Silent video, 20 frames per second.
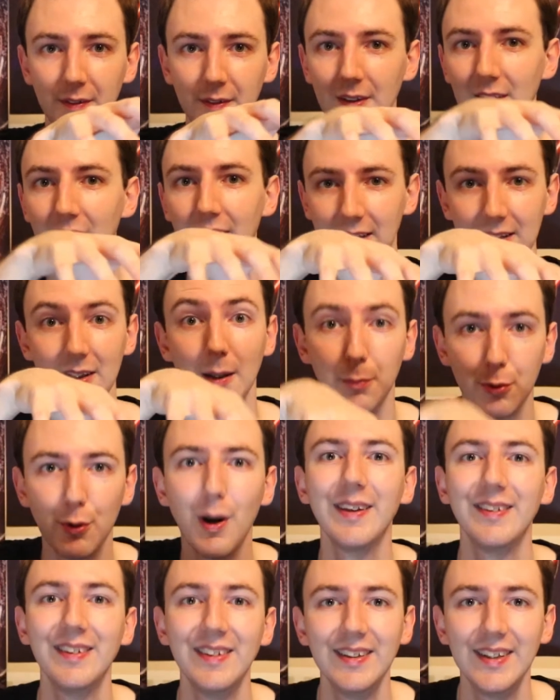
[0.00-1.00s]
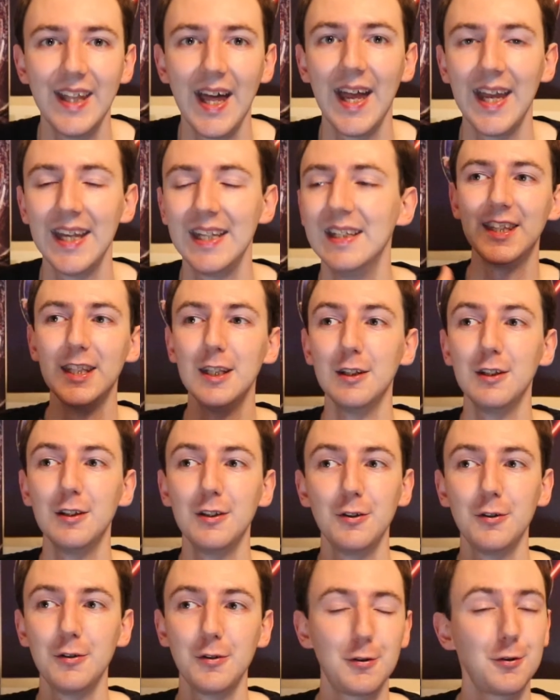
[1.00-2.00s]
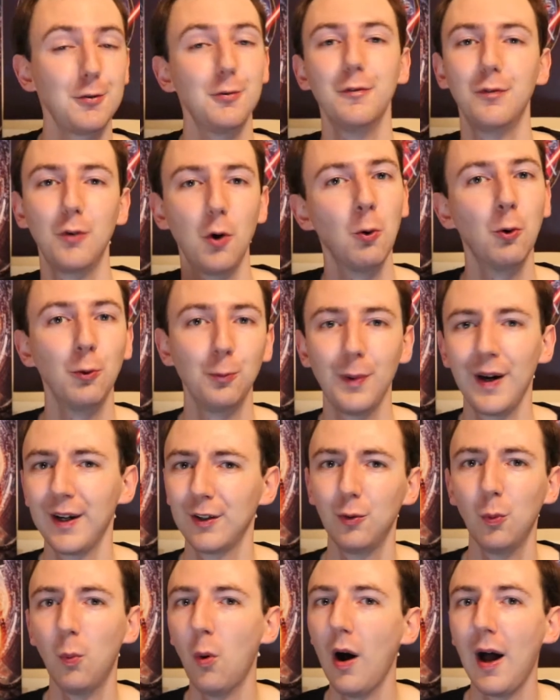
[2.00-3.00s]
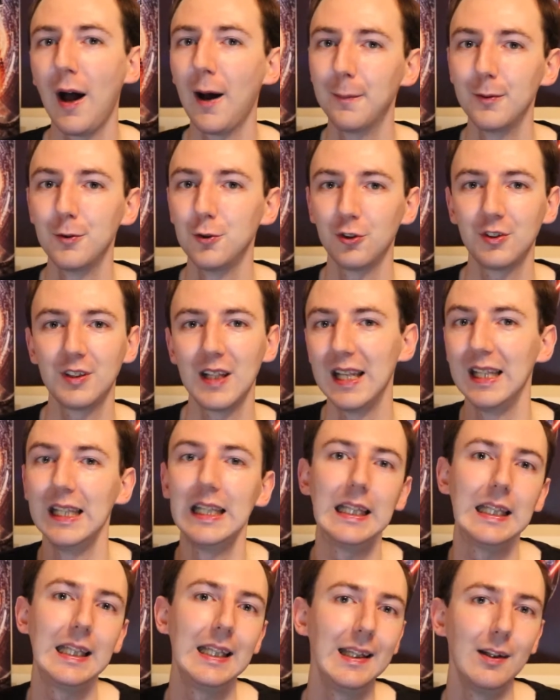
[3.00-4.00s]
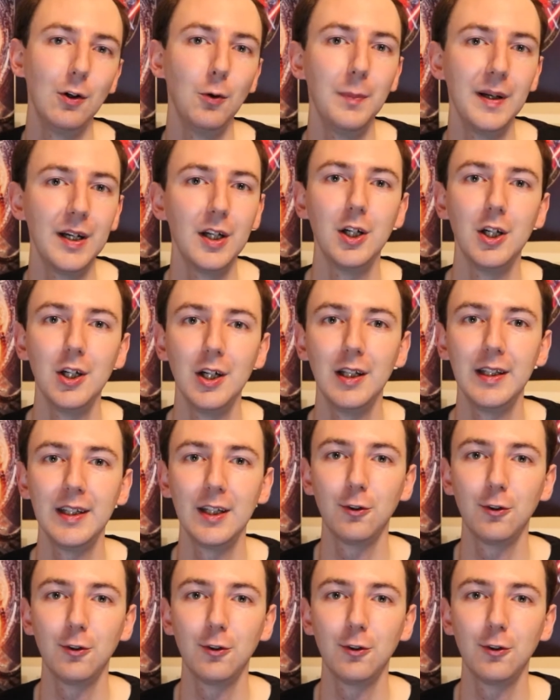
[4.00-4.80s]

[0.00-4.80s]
like in the present day, that sort of calls back to what happened just a little bit earlier,